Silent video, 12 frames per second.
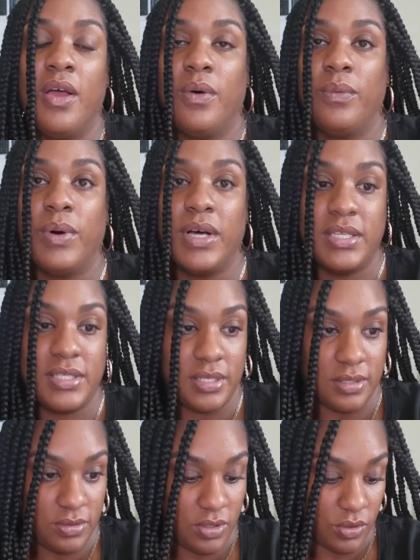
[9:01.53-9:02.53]
was,
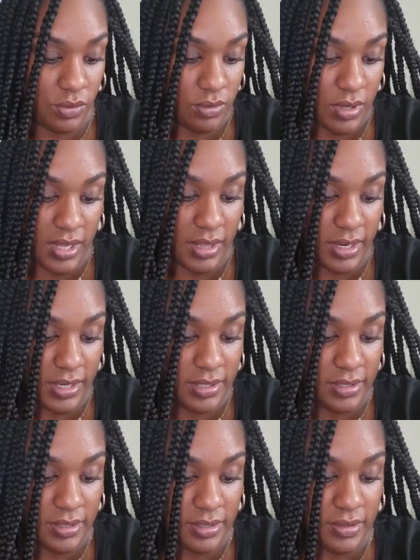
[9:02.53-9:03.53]
no, no, I lied.
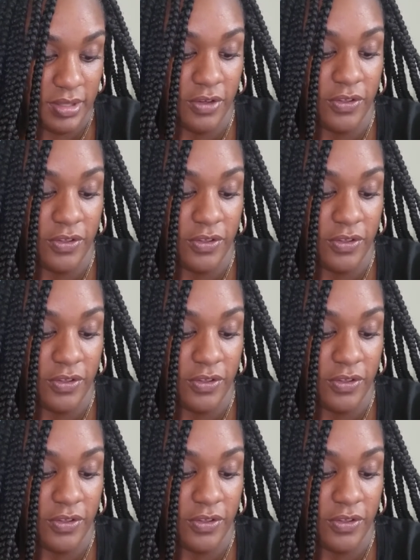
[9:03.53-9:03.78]
The